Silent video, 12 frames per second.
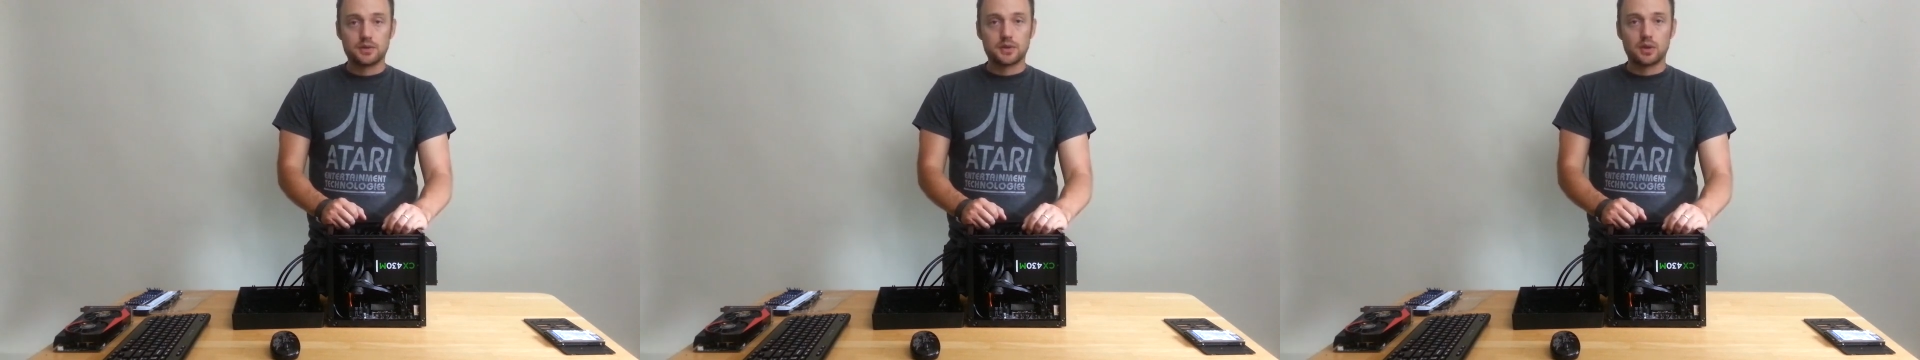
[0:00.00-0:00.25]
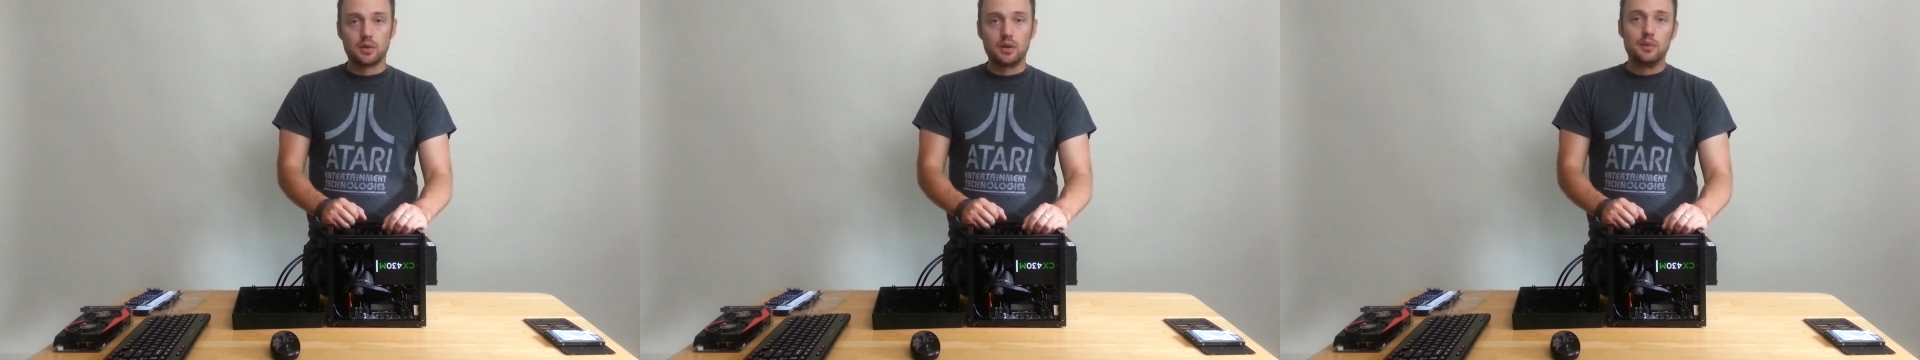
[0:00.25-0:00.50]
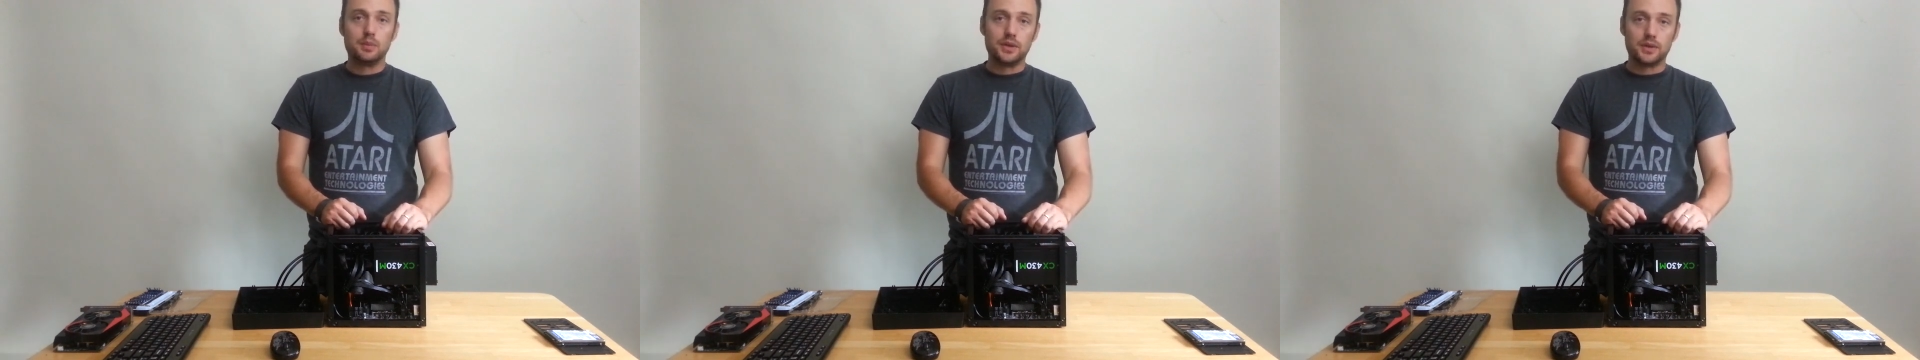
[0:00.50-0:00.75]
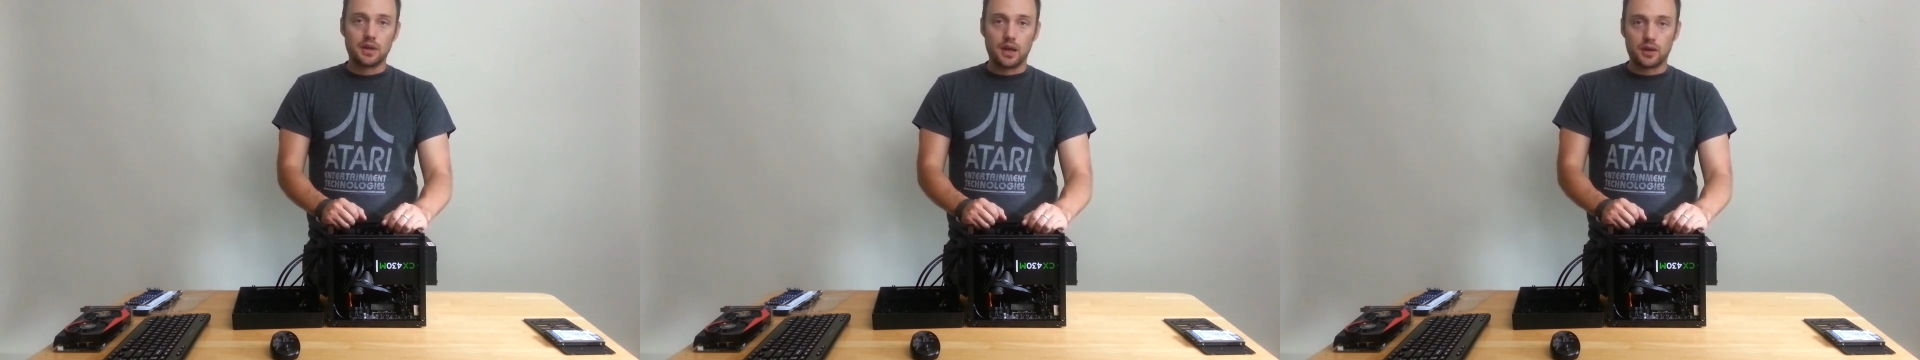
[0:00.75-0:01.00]
So
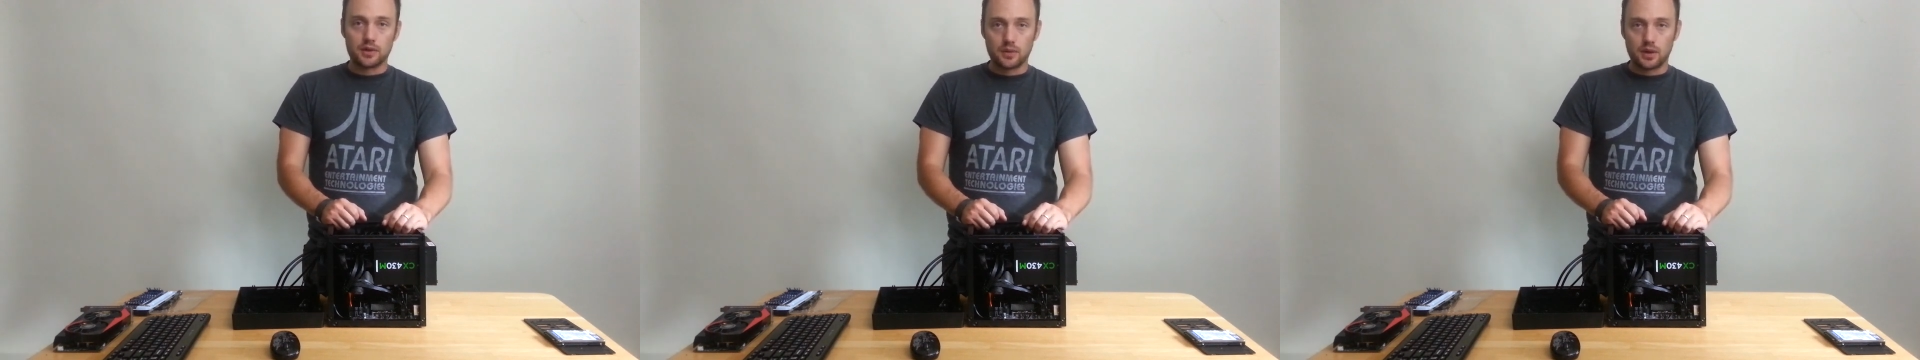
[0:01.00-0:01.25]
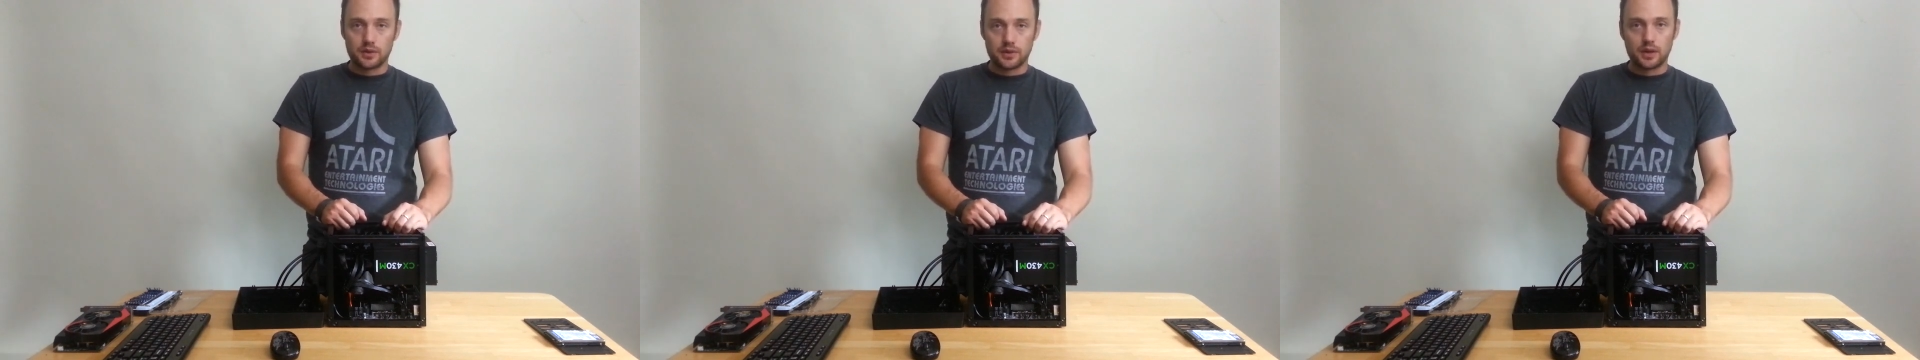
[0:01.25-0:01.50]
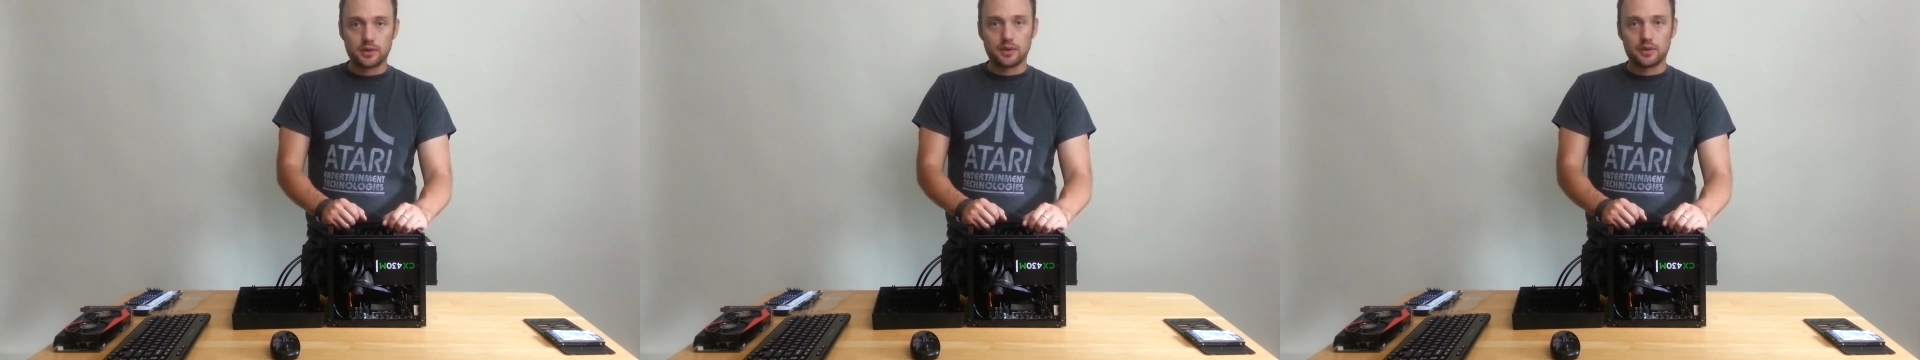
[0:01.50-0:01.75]
piece of cake as far as that's